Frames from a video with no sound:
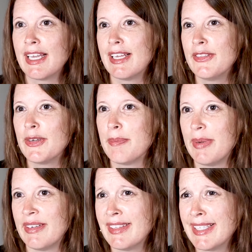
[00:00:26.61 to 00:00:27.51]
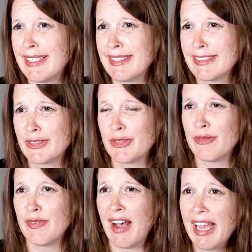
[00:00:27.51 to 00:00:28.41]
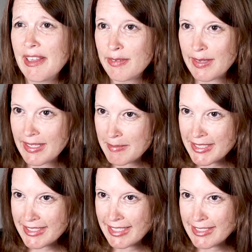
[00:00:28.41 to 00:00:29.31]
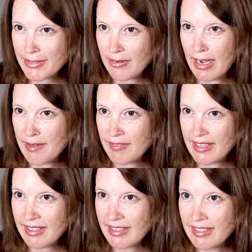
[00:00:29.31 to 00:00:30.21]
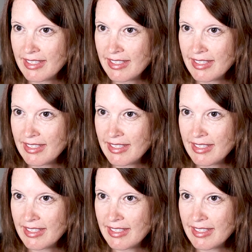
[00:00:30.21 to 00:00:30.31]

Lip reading: and they're barely surviving, much less thriving.